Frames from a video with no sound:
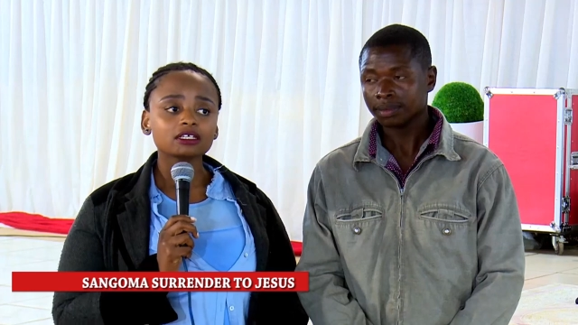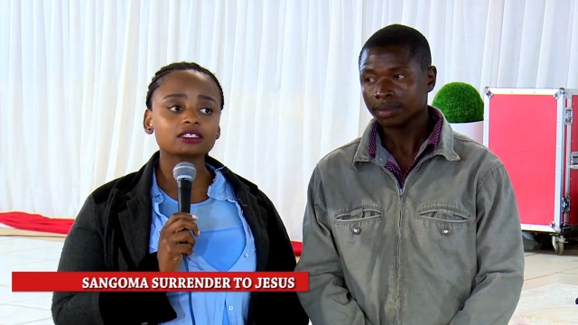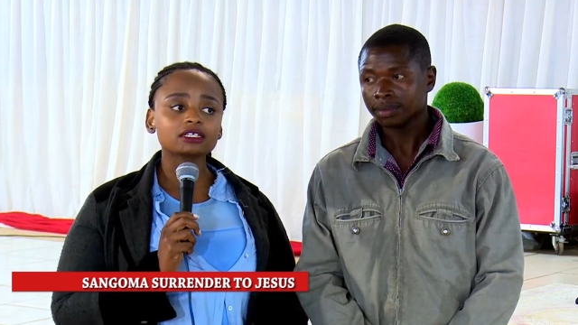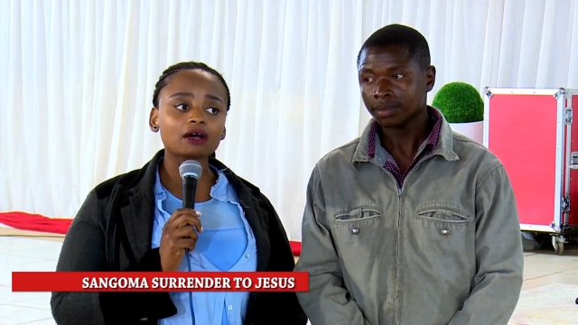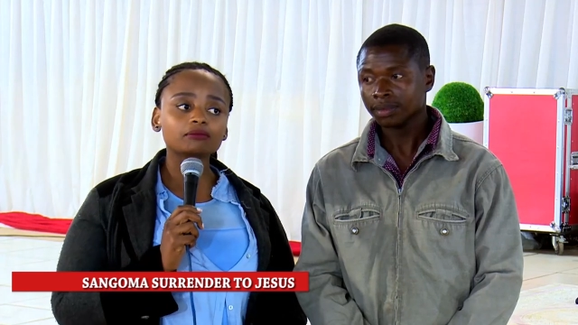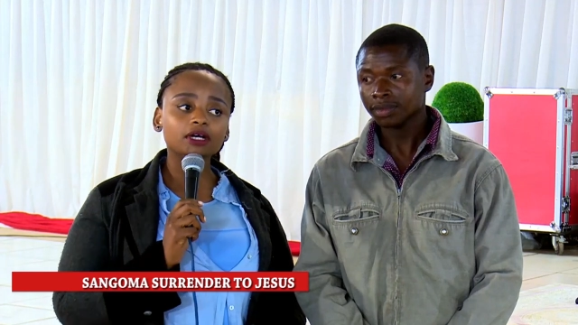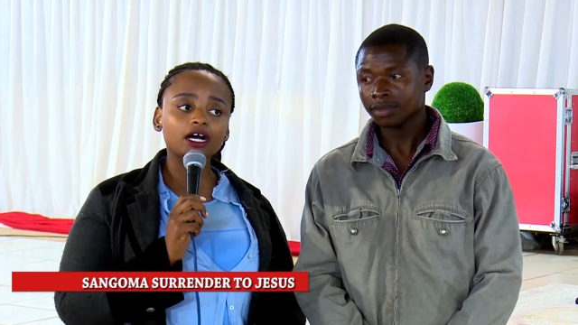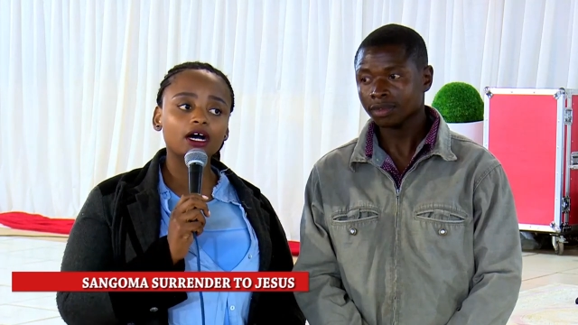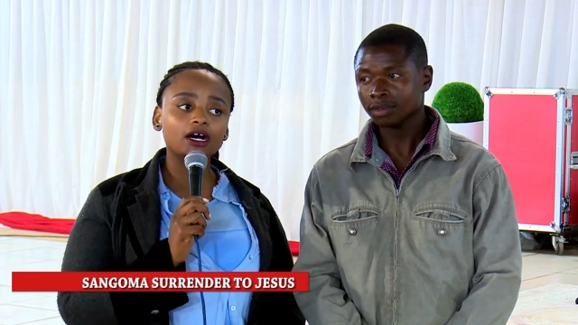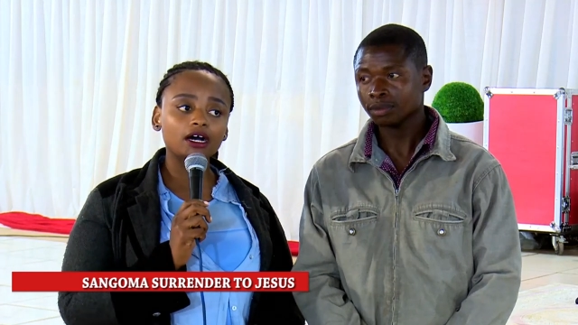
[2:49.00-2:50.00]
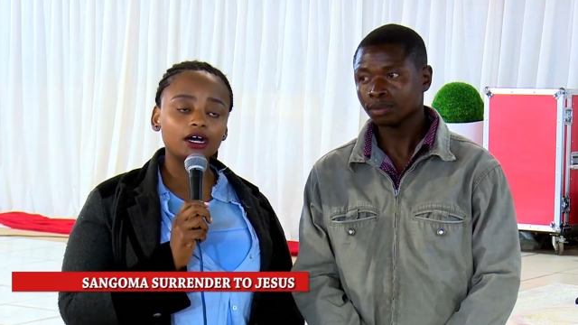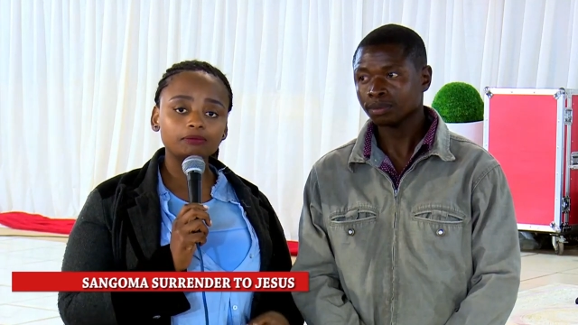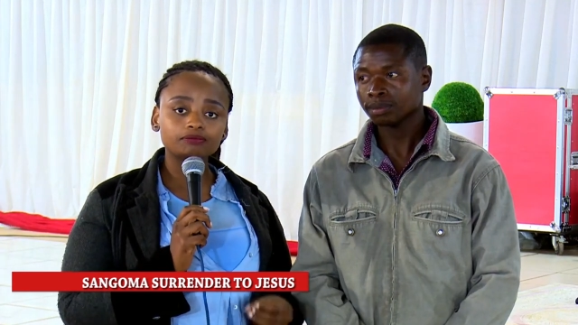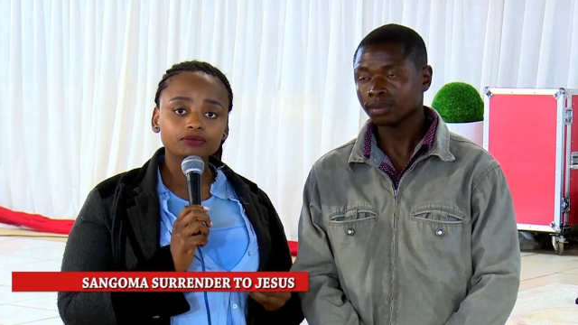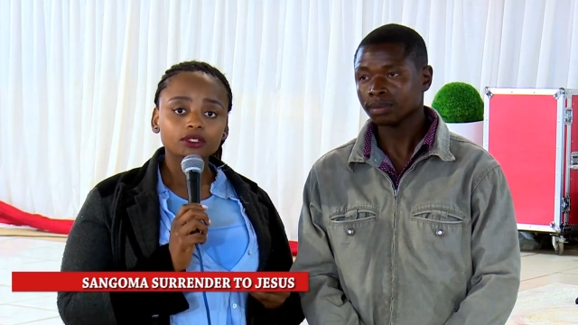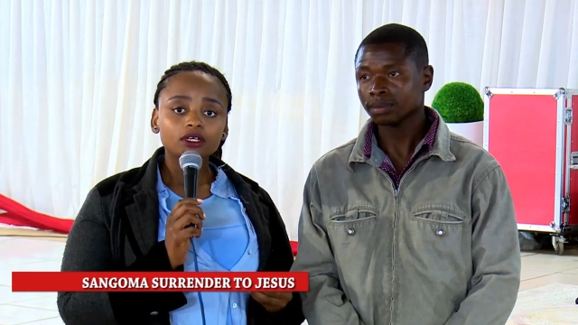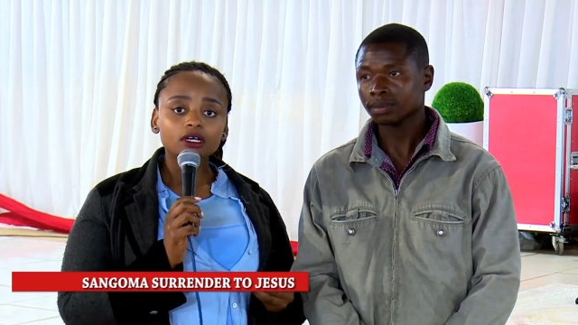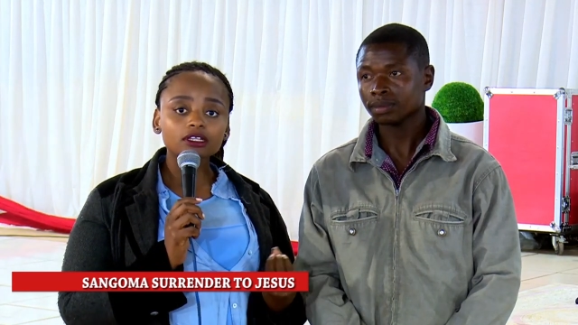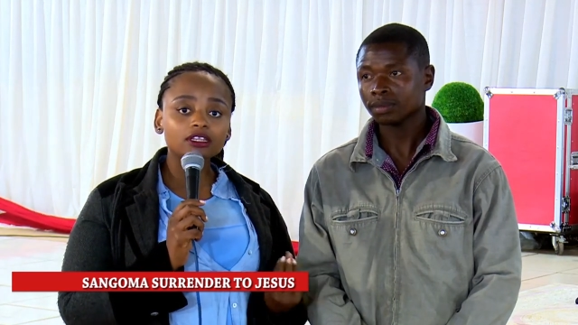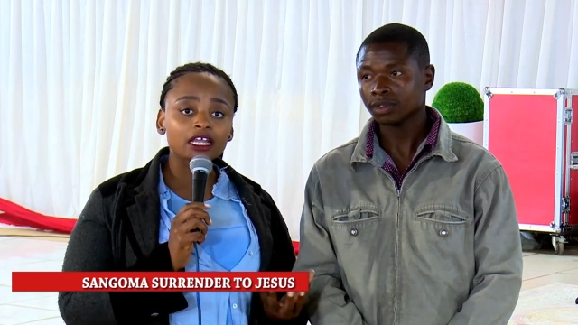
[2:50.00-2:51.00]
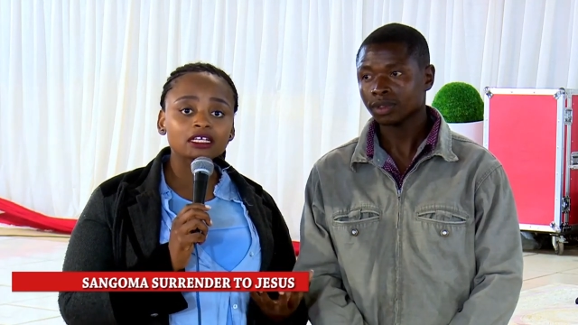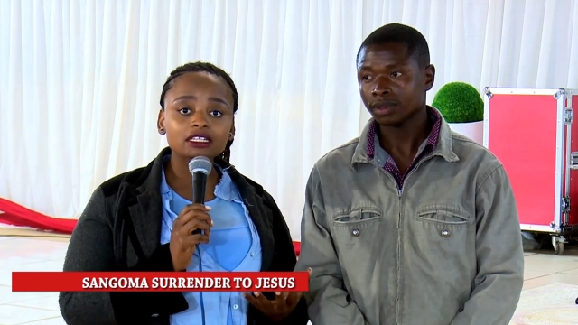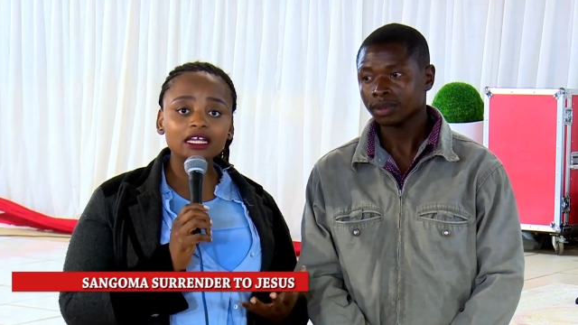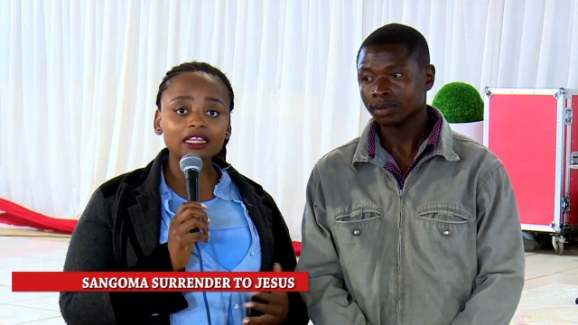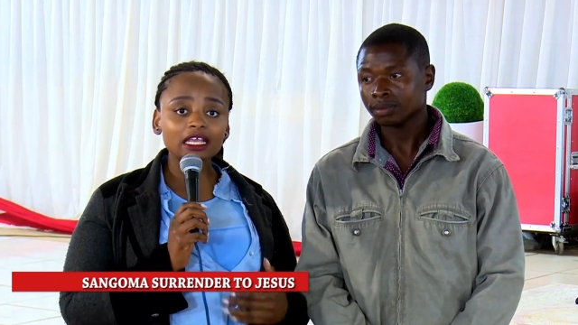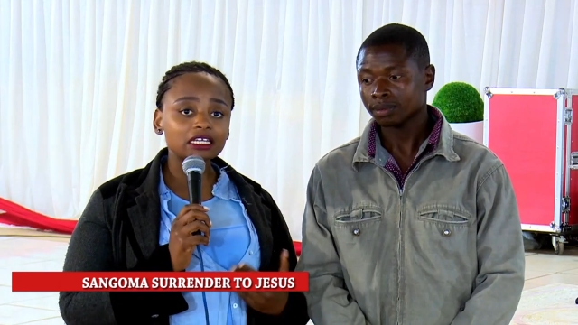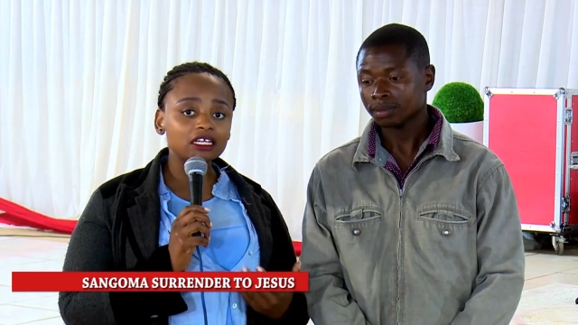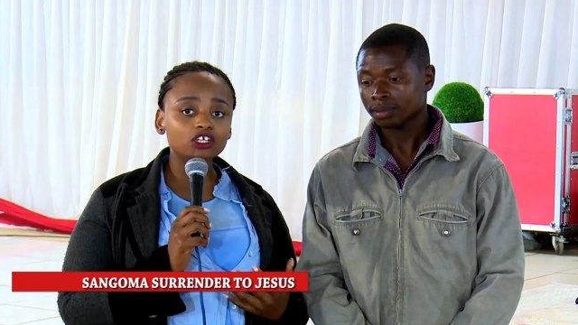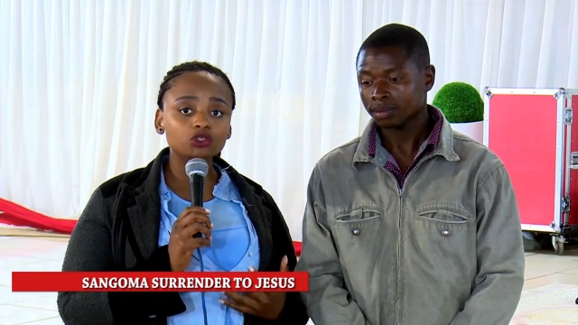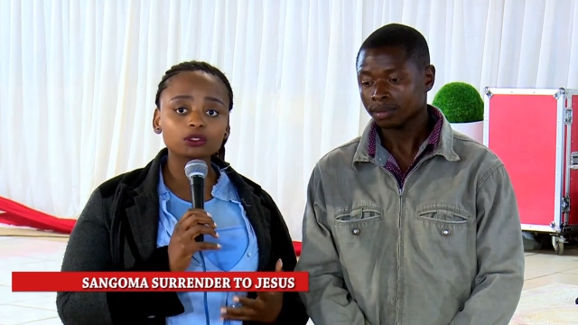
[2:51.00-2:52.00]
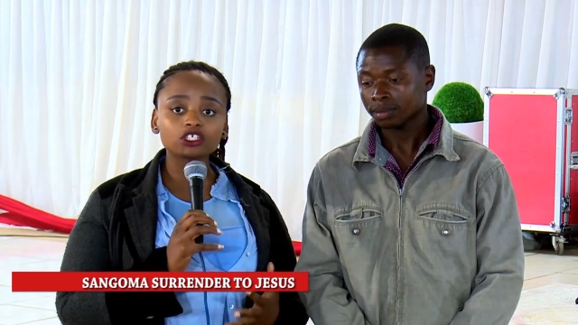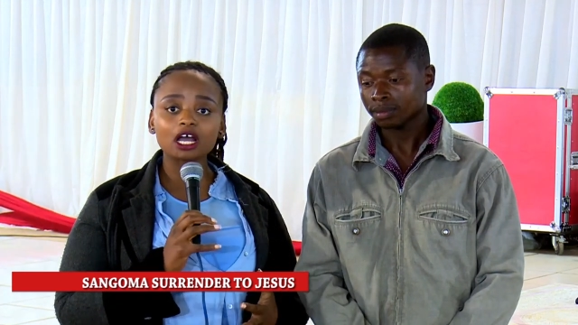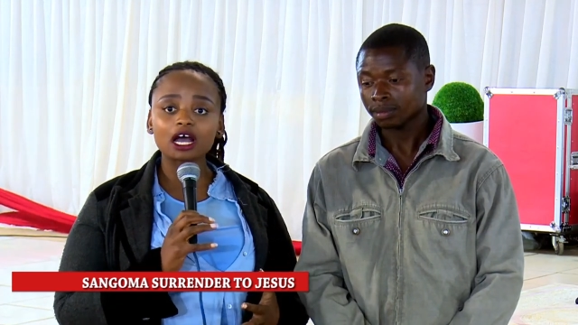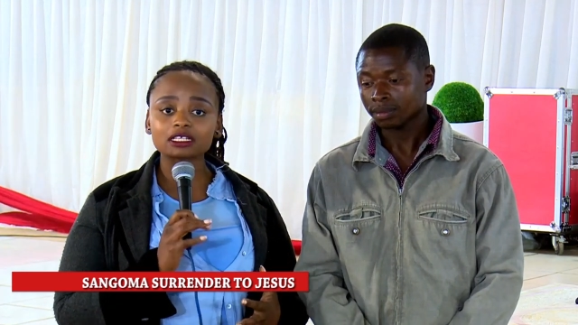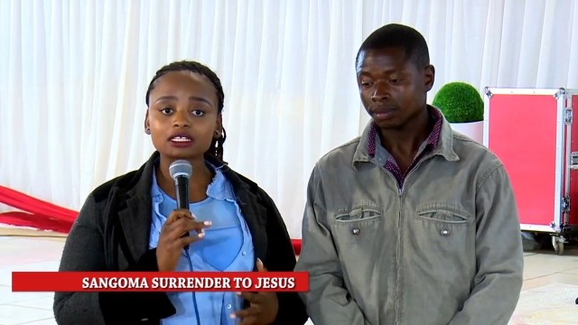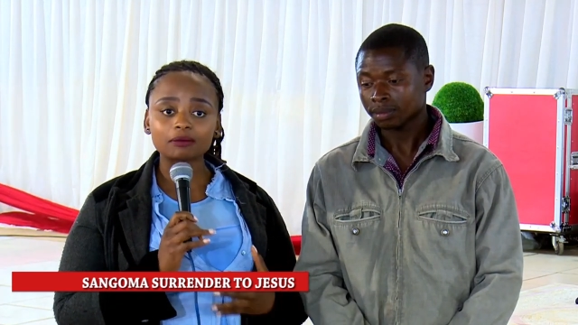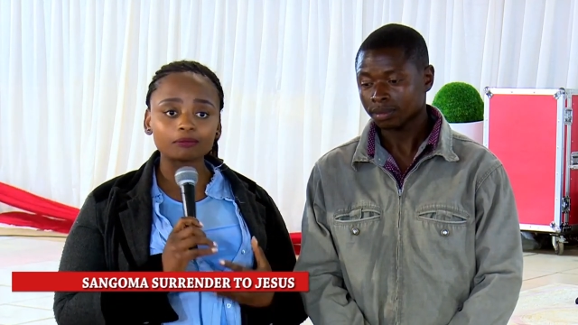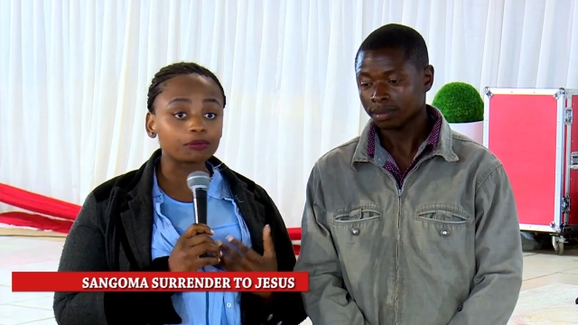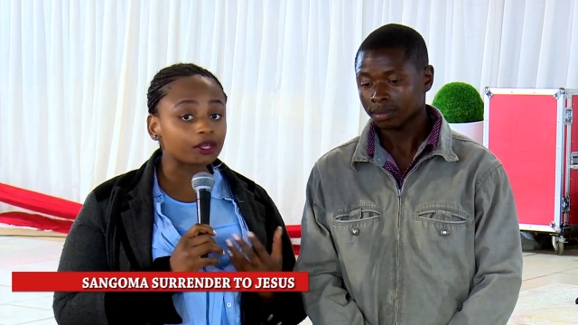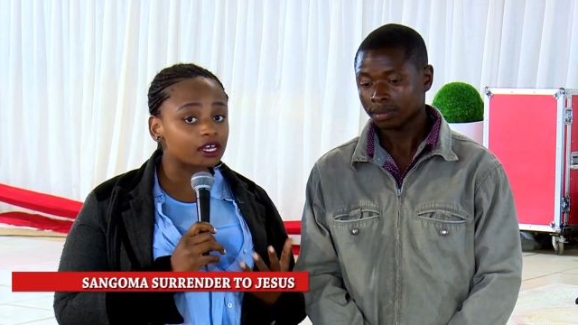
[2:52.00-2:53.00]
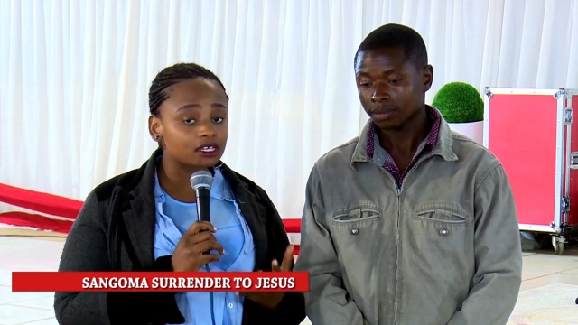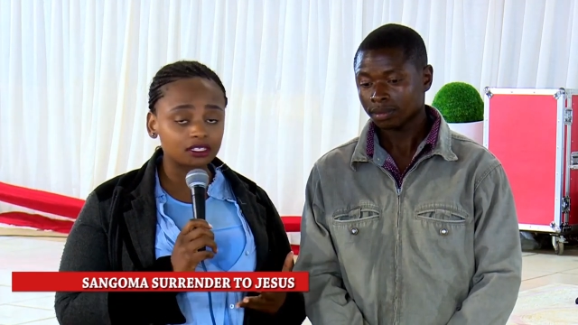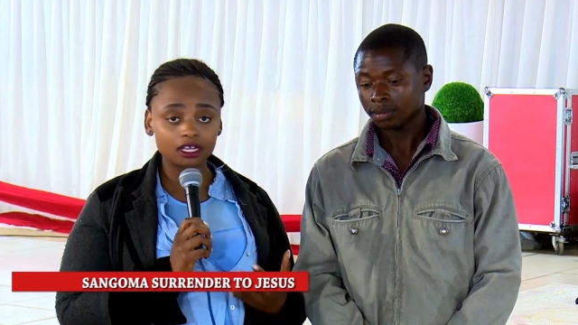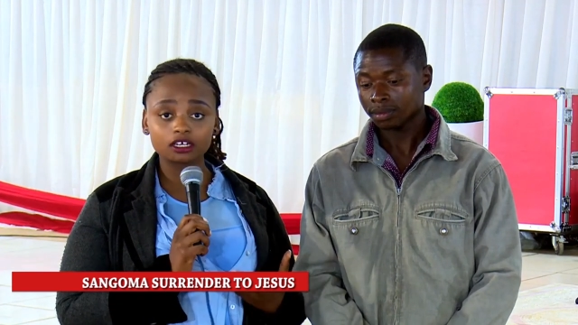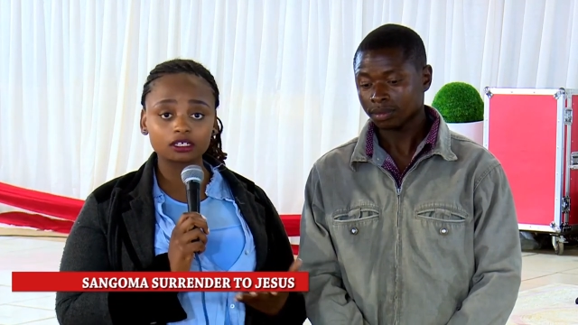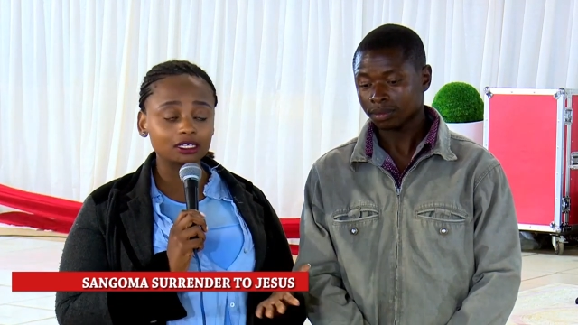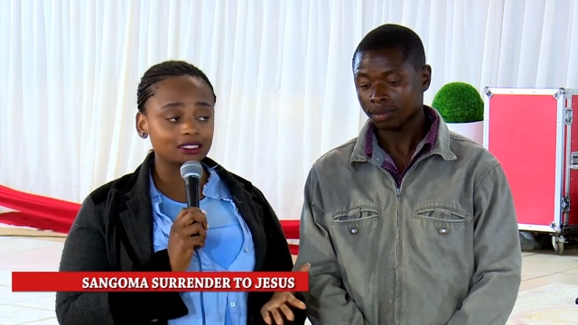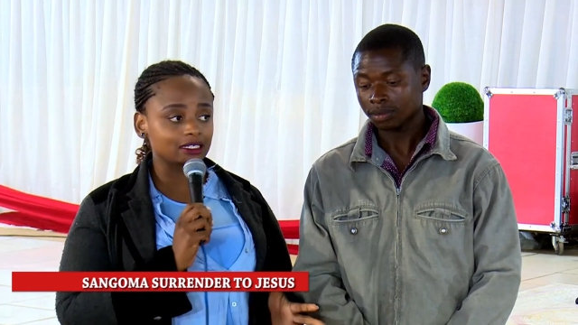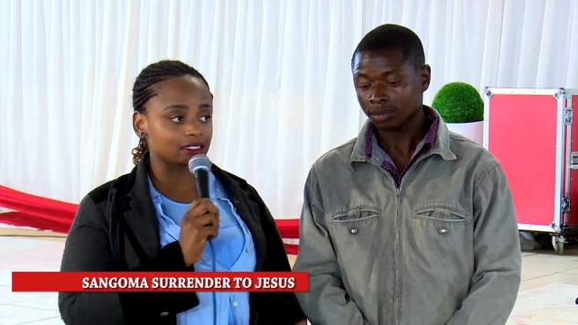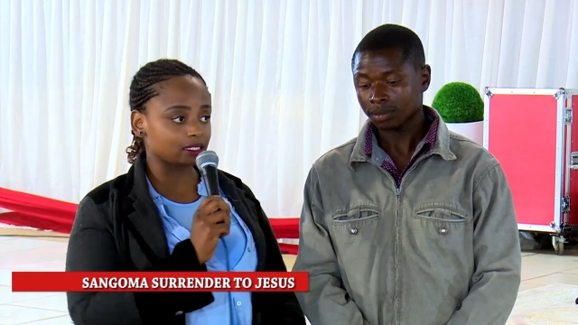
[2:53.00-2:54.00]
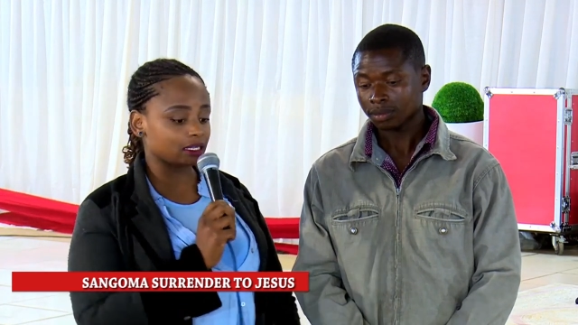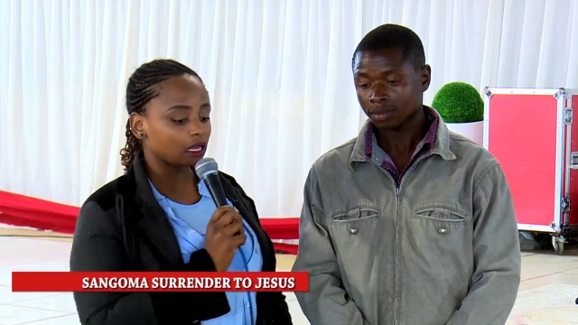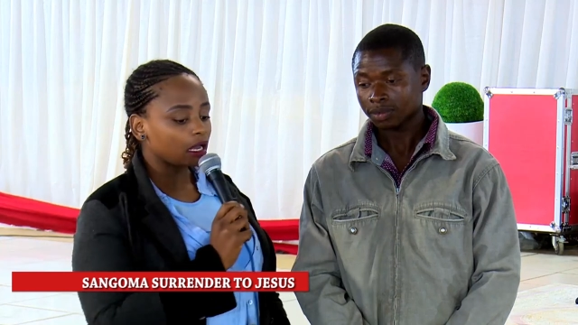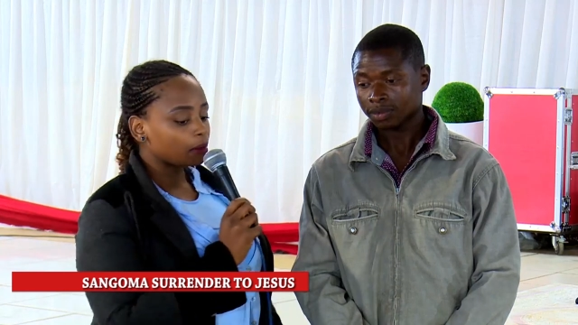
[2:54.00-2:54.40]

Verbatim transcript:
Speaker 1: some uh, um, things that they needed, which are some beers and etc.